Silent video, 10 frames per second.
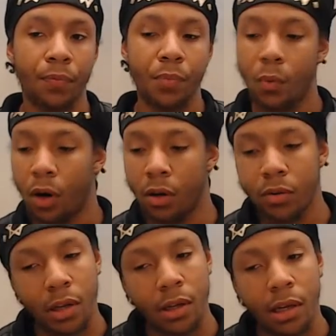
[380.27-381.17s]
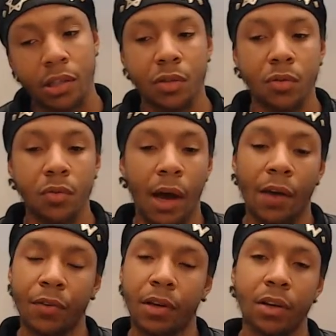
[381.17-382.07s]
Meanwhile, you think that you
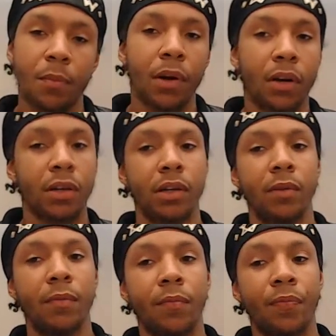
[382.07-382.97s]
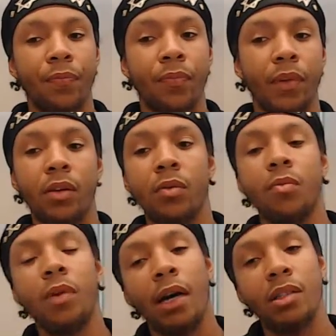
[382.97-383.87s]
African American, you
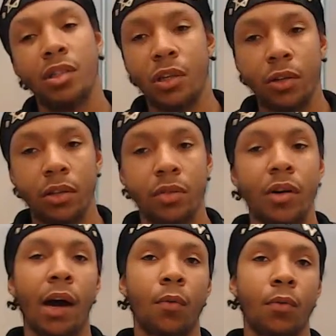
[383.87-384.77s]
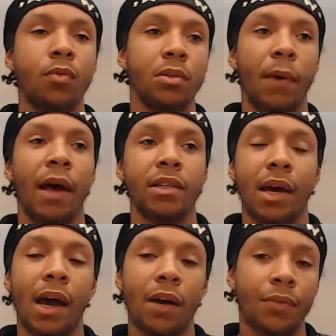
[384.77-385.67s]
Nigerian, you got roots back
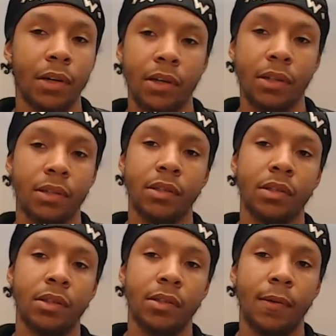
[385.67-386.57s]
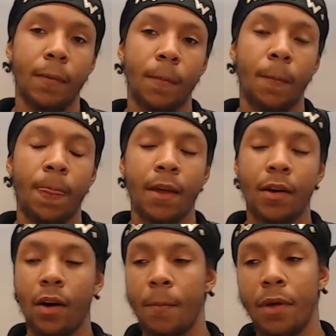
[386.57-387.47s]
to Africa. You
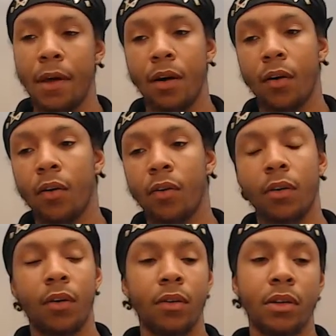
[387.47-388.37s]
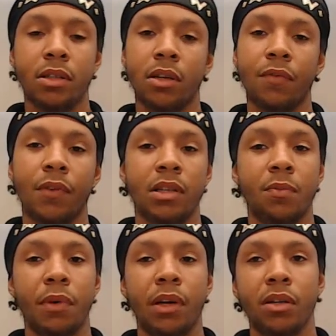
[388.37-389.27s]
know what I mean? All this stuff that's
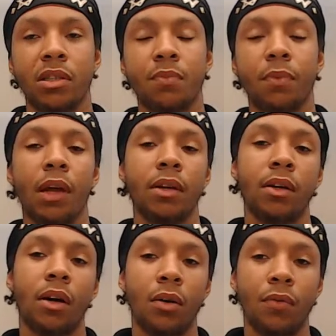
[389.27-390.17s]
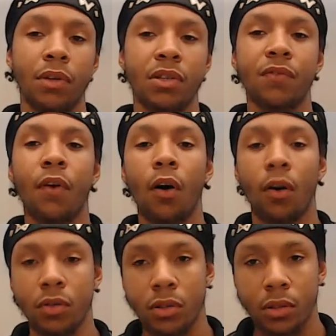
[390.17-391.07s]
being displayed in the earth is
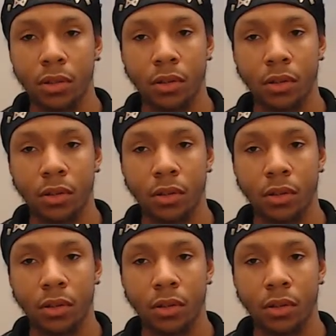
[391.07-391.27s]
false.